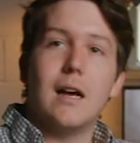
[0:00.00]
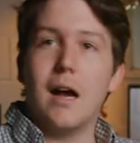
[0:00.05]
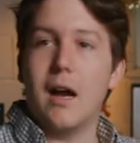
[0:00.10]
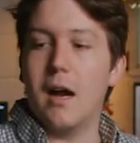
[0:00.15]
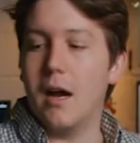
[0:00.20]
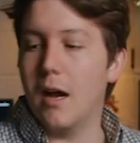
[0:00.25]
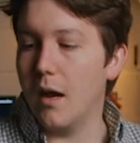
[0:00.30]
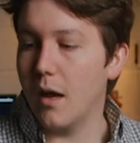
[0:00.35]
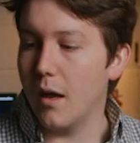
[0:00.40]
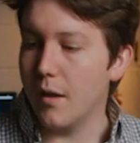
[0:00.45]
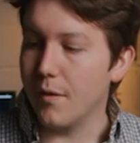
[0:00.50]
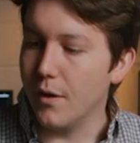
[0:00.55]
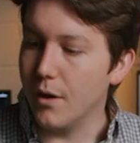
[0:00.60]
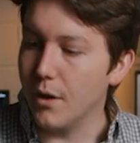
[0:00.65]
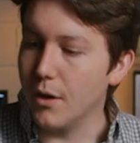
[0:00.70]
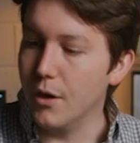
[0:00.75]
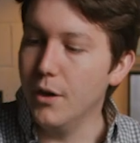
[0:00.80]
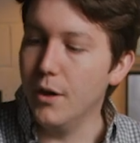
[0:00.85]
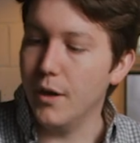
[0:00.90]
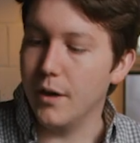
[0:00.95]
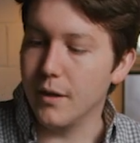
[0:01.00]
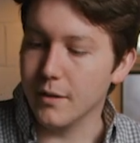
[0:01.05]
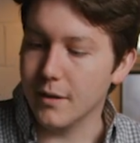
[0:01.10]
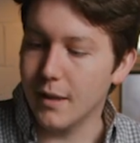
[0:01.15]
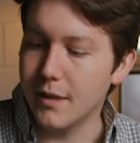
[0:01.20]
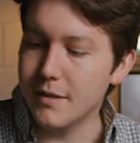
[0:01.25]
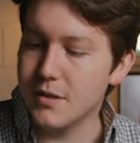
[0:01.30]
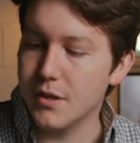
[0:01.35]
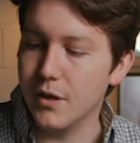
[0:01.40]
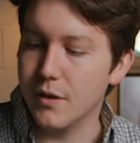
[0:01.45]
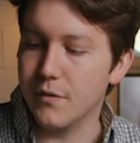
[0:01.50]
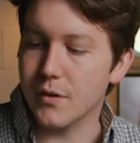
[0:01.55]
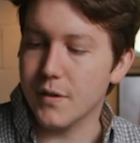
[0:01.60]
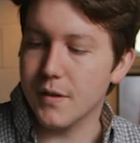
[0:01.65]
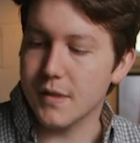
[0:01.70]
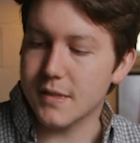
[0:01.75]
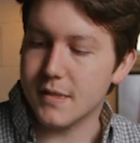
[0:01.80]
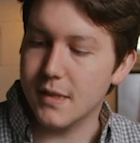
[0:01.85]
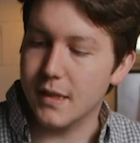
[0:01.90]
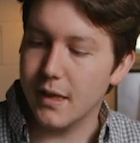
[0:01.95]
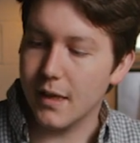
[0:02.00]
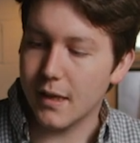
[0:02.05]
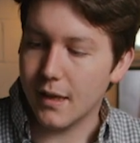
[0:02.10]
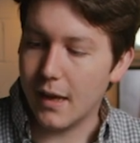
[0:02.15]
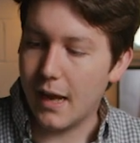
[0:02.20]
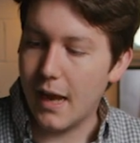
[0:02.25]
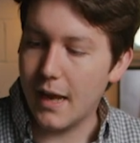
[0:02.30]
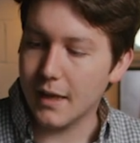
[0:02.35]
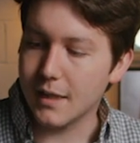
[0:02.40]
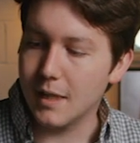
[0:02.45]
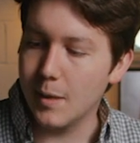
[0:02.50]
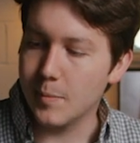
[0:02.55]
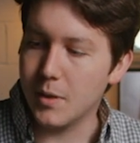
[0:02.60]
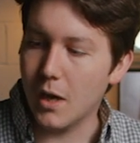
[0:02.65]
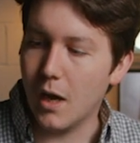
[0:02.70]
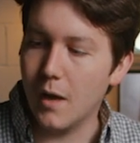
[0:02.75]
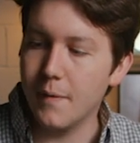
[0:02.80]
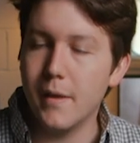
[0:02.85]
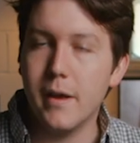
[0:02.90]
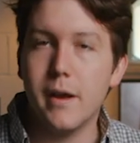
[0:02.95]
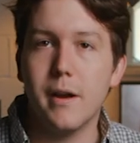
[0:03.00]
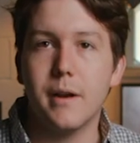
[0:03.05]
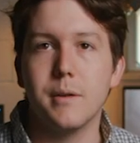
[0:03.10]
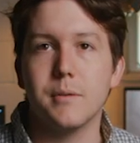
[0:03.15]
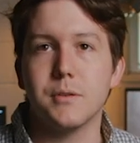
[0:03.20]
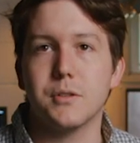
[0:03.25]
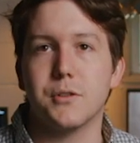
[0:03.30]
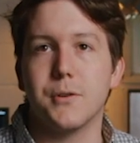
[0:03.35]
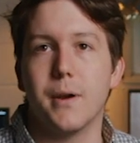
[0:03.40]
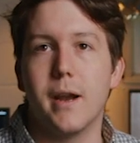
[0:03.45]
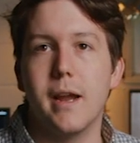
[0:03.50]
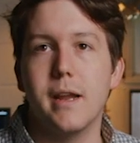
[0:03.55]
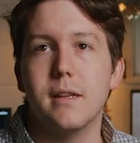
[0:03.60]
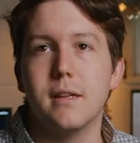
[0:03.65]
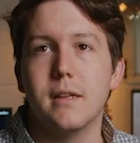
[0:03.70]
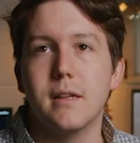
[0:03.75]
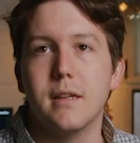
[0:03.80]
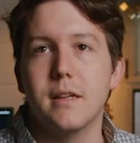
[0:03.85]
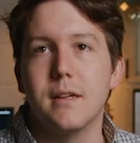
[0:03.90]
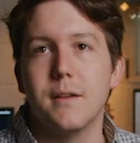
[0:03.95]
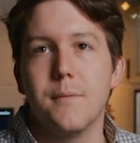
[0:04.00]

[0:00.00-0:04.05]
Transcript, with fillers: Uh, the hood, lens hood for this thing. I had it clipped on there and it was great,